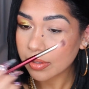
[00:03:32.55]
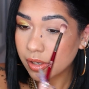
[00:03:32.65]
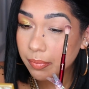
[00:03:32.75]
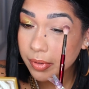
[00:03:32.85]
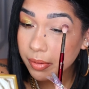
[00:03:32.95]

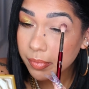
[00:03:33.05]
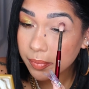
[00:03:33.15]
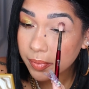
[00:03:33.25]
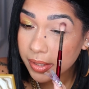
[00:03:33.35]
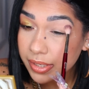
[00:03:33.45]
I'm gonna
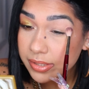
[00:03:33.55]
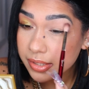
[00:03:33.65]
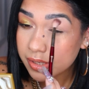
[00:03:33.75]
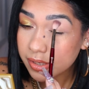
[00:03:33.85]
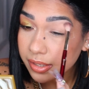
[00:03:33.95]
be
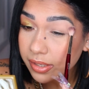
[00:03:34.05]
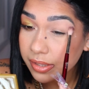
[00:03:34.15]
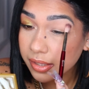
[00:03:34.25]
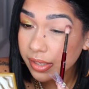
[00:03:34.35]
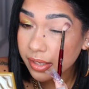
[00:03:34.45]
placing it
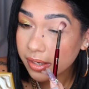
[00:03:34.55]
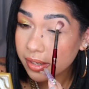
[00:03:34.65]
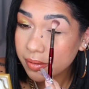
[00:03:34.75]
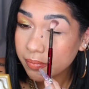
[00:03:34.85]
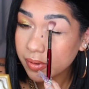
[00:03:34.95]
and
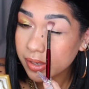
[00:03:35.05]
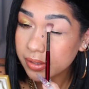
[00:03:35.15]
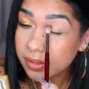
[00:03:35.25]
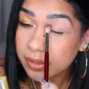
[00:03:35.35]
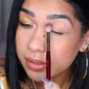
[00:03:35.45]
then
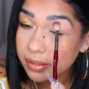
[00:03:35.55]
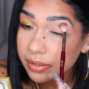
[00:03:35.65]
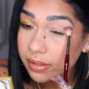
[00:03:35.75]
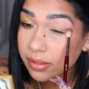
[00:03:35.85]
blending it.